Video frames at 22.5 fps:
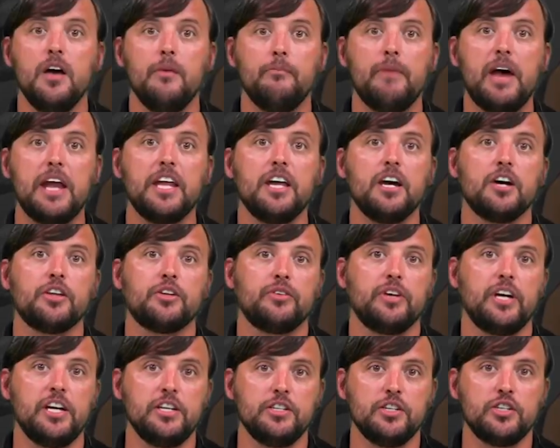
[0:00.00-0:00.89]
Many
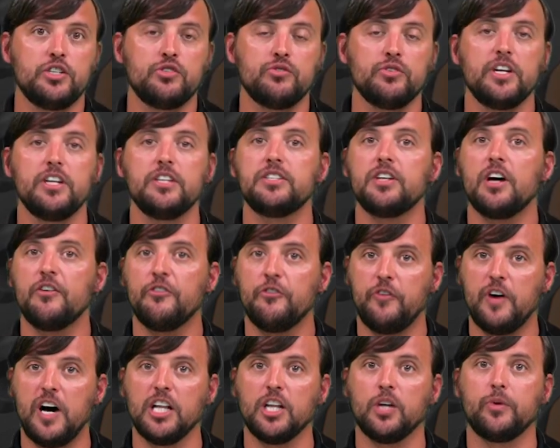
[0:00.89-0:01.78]
other industries are
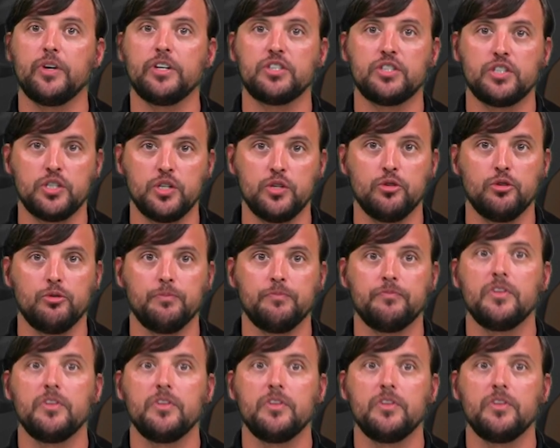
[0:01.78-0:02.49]
following suit.